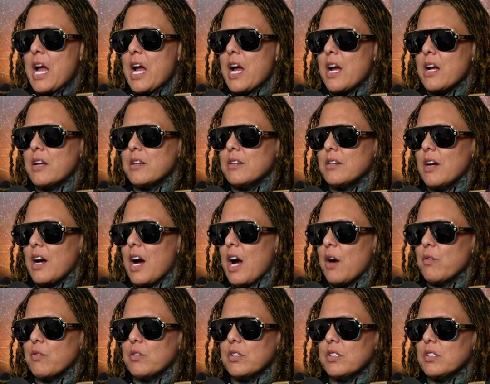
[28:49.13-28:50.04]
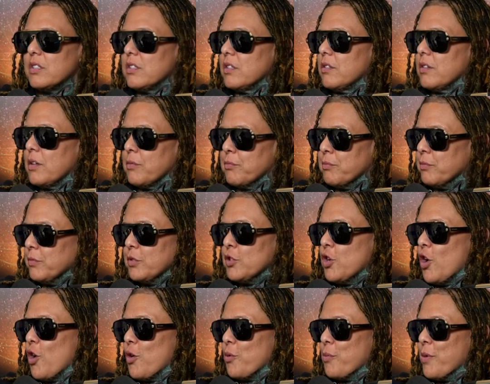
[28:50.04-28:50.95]
and I was a
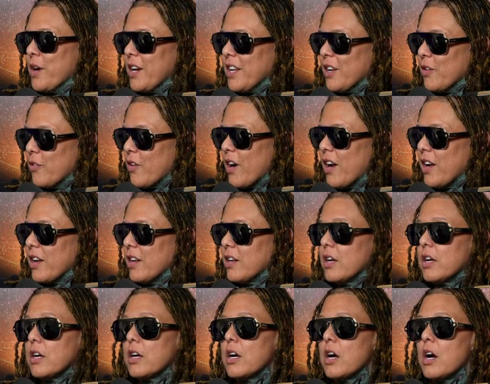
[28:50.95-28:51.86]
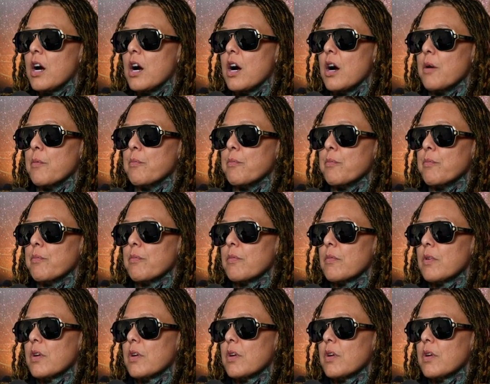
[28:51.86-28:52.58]
nobody, right? Um,